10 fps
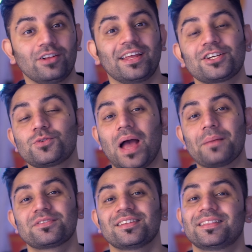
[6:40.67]
thanks to
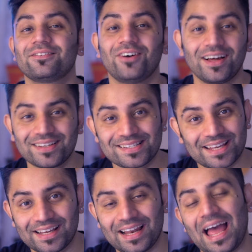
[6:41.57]
Amazon Diwali
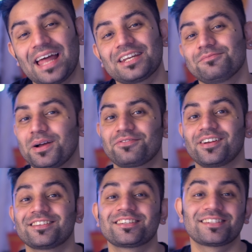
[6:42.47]
sale and my
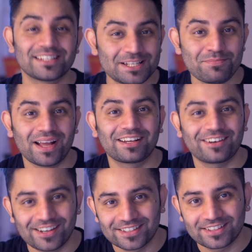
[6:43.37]
friend's Citibank
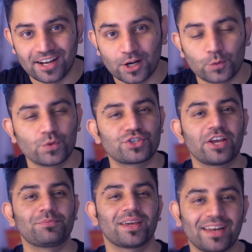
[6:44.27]
credit card, which
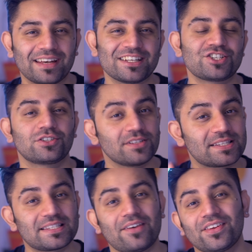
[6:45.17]
gave me an additional
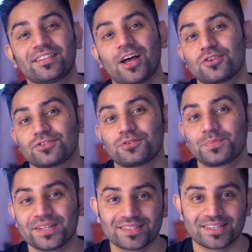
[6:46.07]
7,000
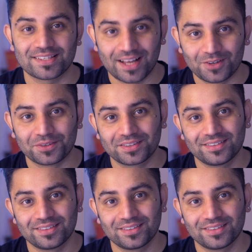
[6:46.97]
rupees discount.